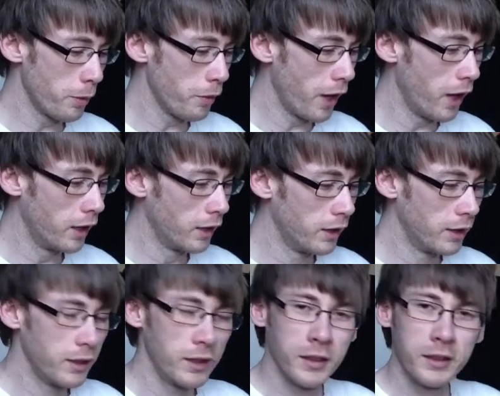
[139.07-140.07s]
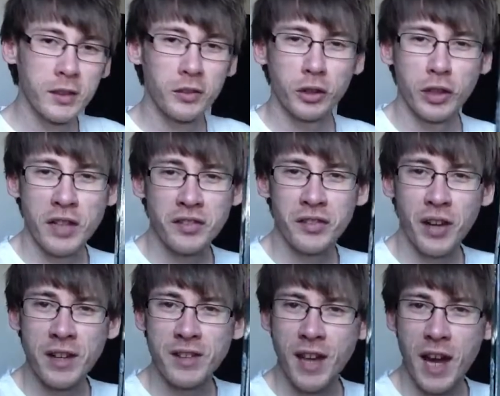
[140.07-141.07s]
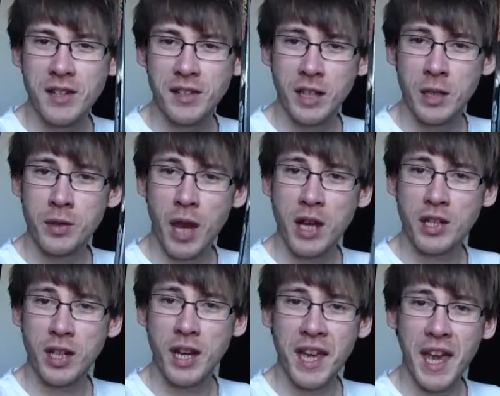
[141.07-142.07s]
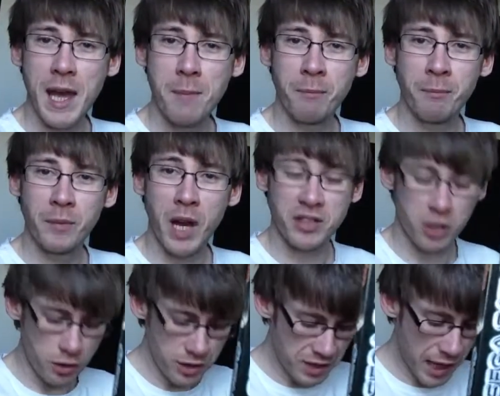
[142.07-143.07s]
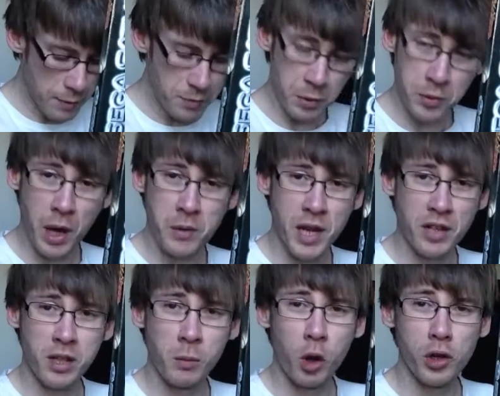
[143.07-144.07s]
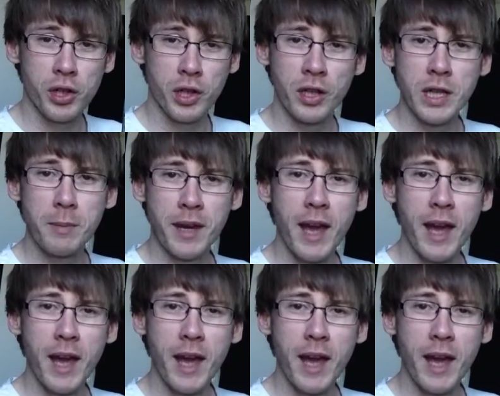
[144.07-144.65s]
about that. So that's fantastic. It was actually a game. Actually, all these games I was, I was actually watching on eBay